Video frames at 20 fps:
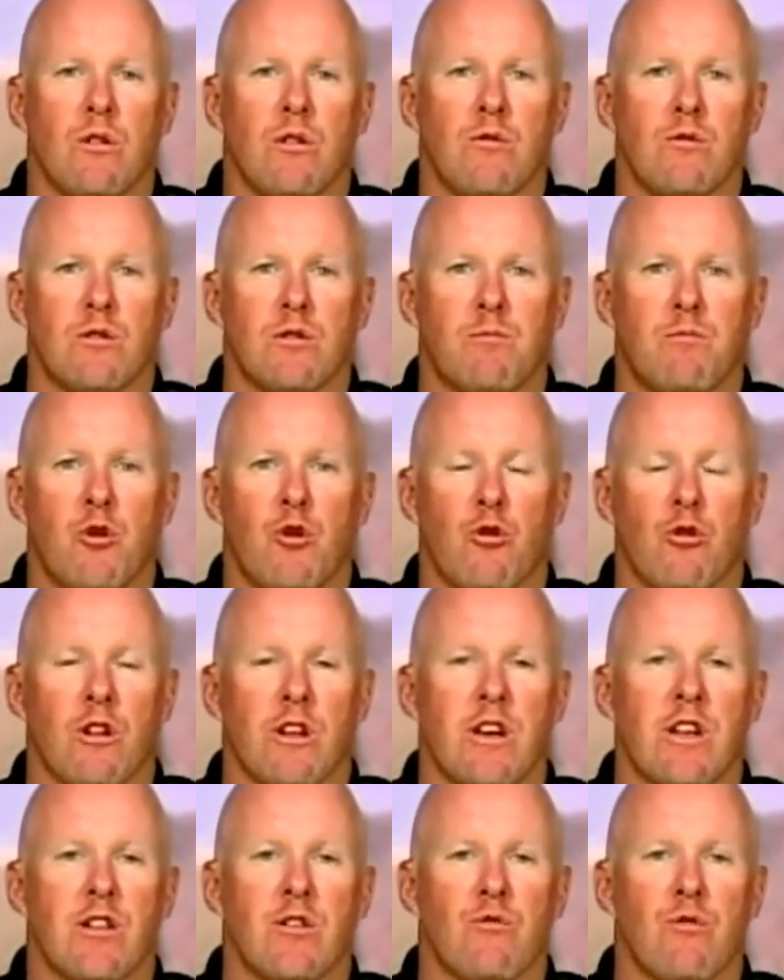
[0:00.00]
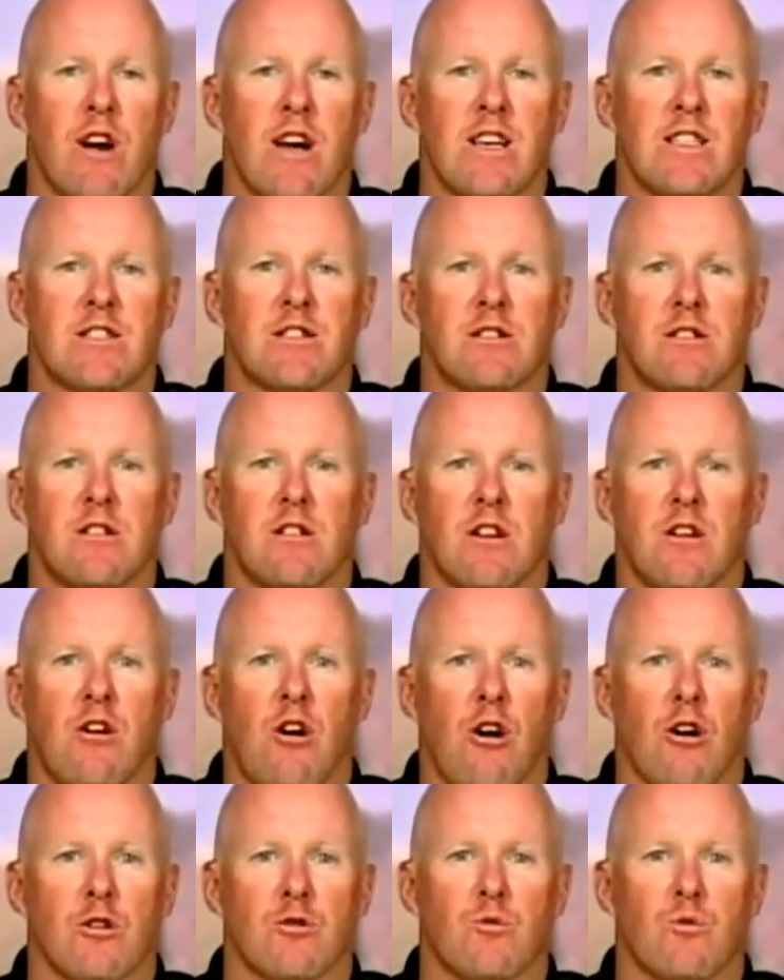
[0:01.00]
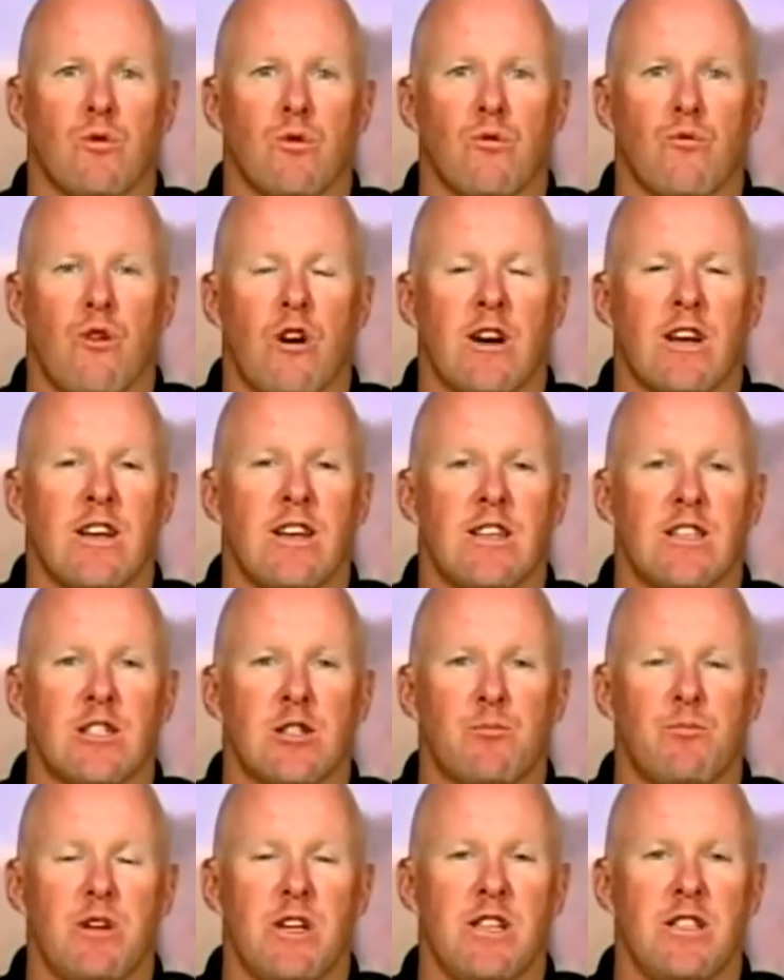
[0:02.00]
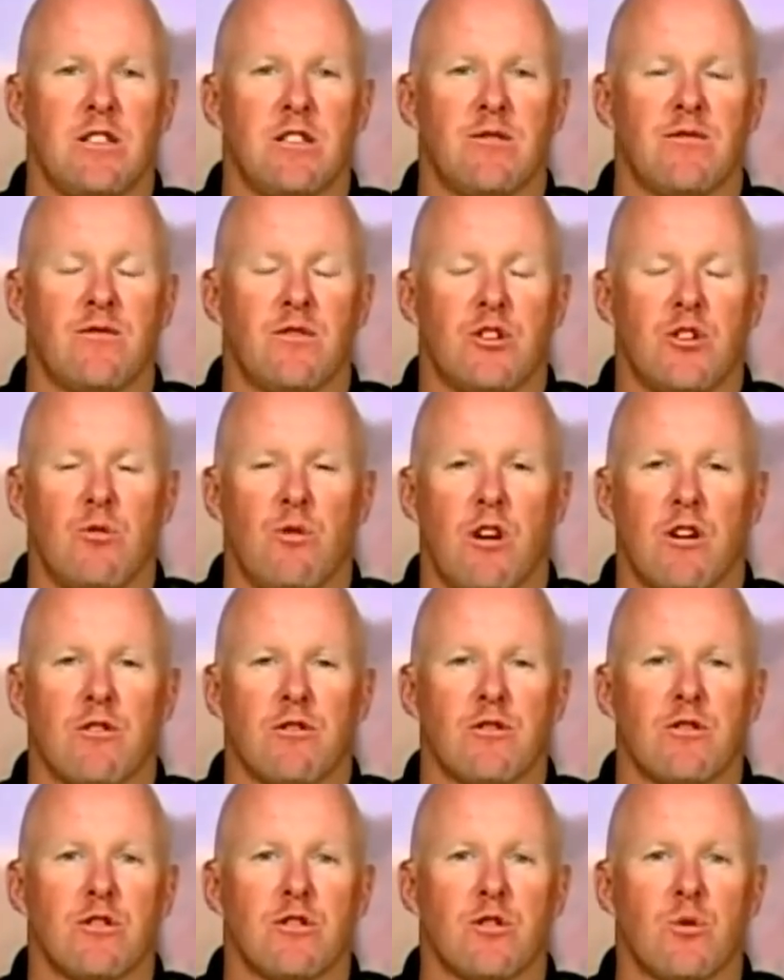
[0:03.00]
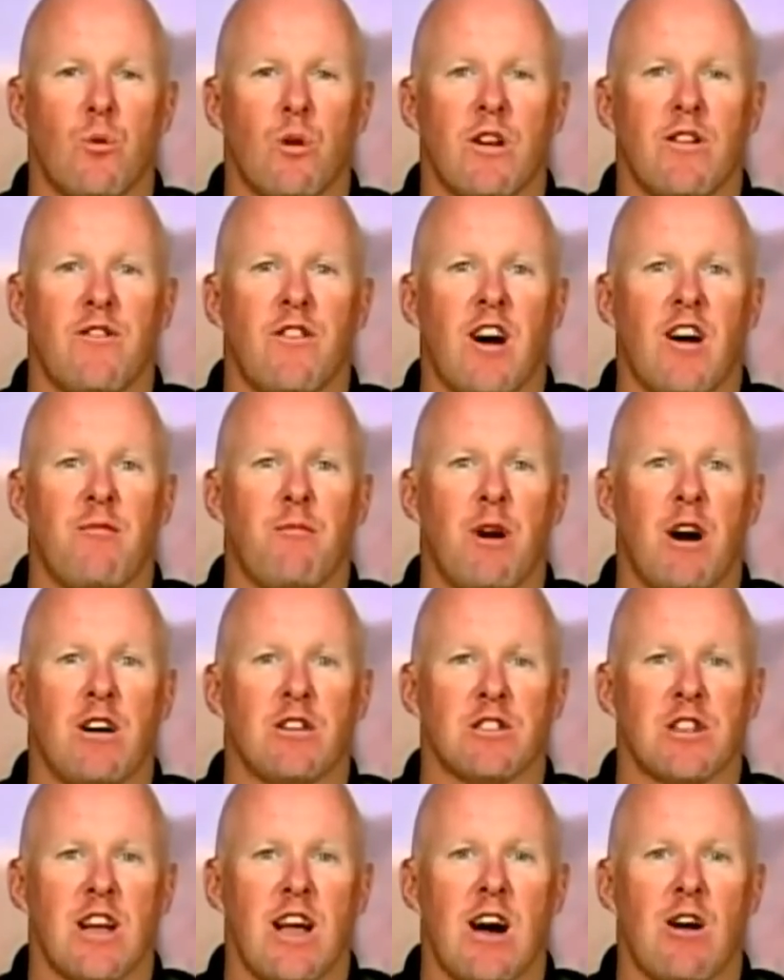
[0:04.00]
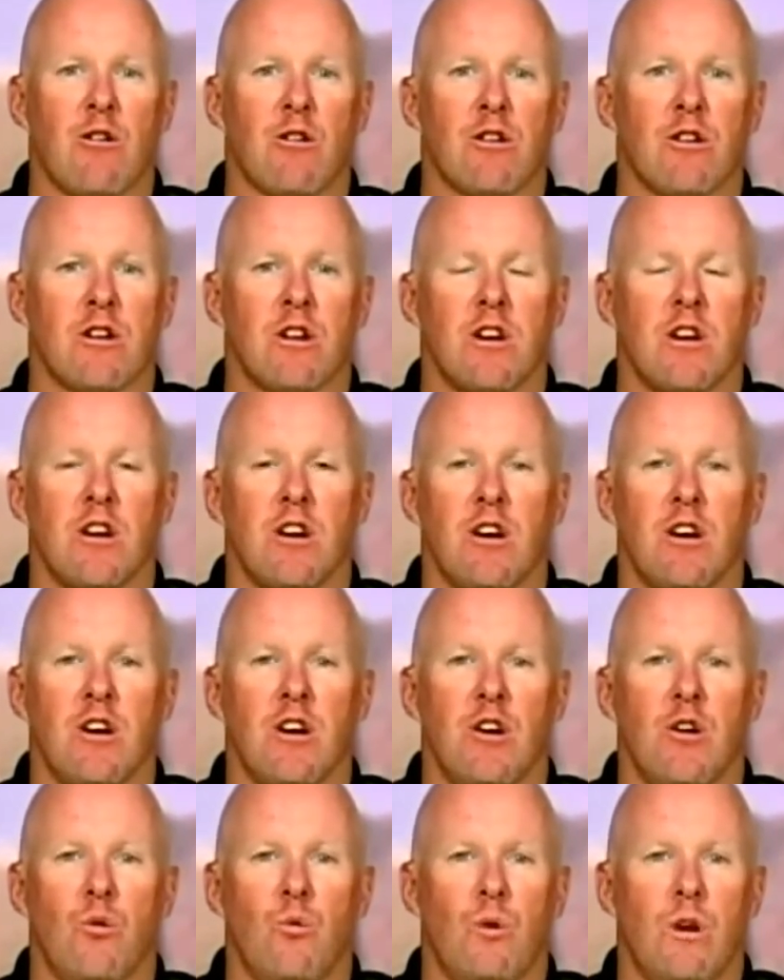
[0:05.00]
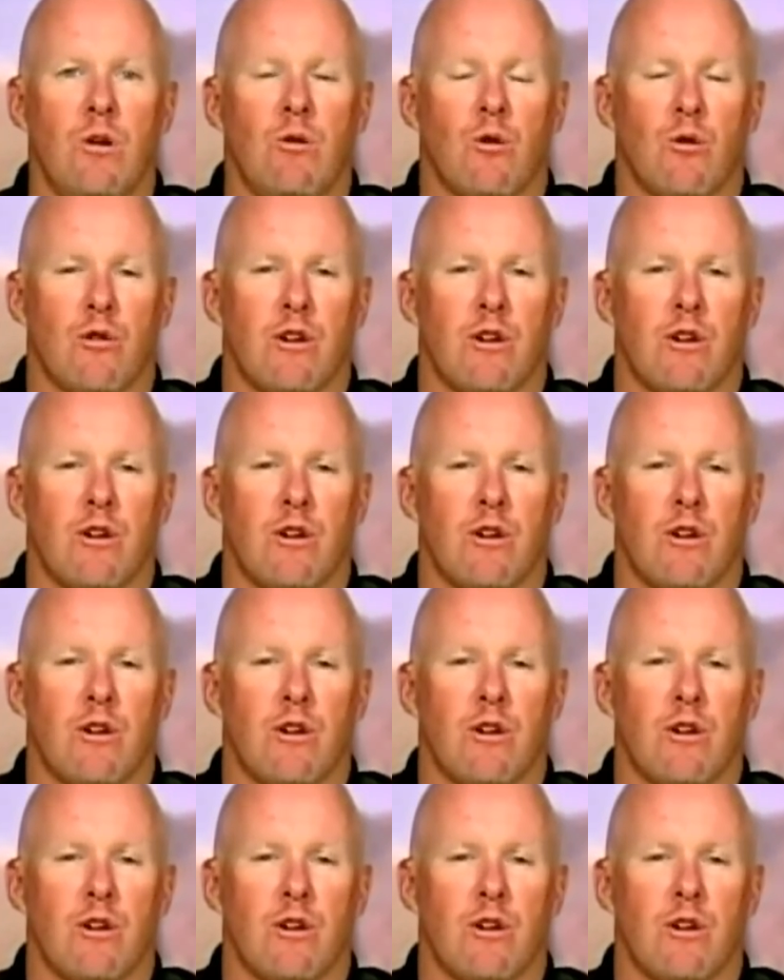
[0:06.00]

it was early in the race, the cars were running at speeds of 225 miles an hour we